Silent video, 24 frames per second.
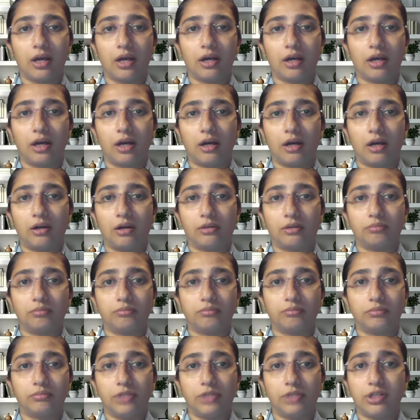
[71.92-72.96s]
uh,
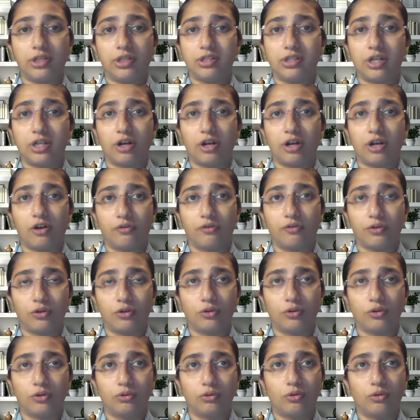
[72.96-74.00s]
instead of
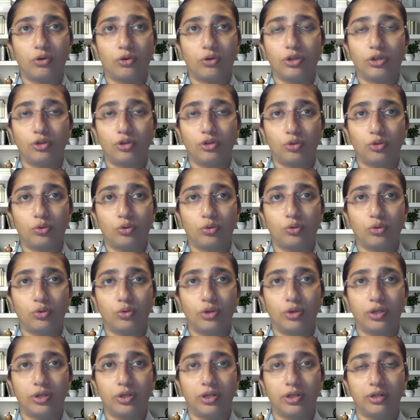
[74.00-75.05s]
going
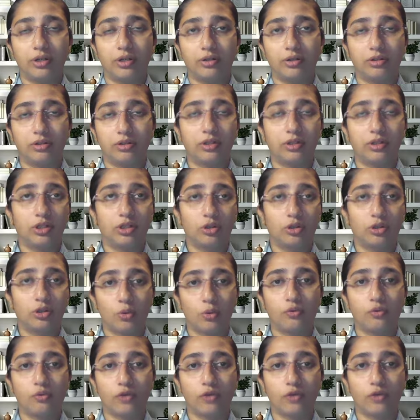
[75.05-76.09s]
through
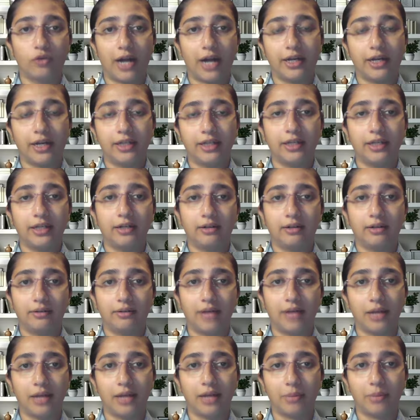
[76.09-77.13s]
the full article
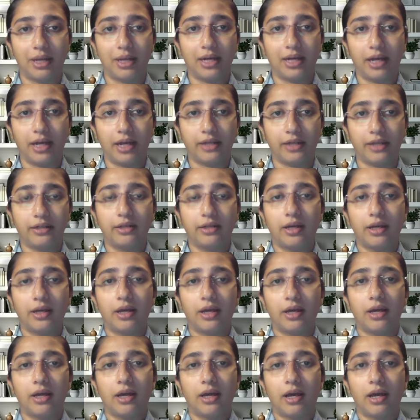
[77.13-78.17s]
line by line,
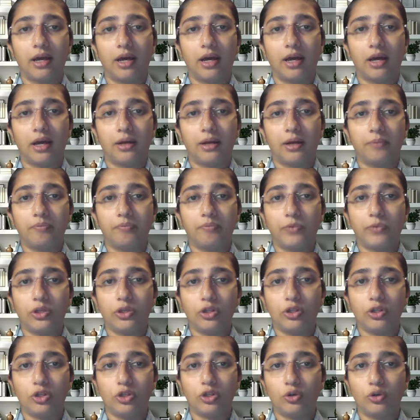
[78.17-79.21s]

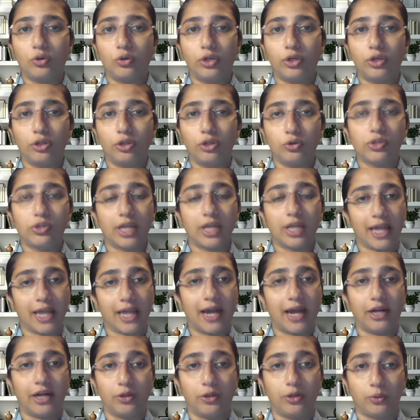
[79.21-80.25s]
you could use an
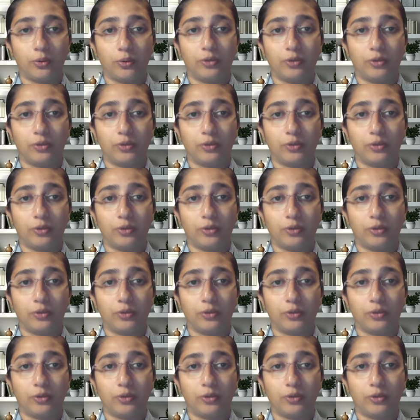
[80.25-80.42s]
AI tool.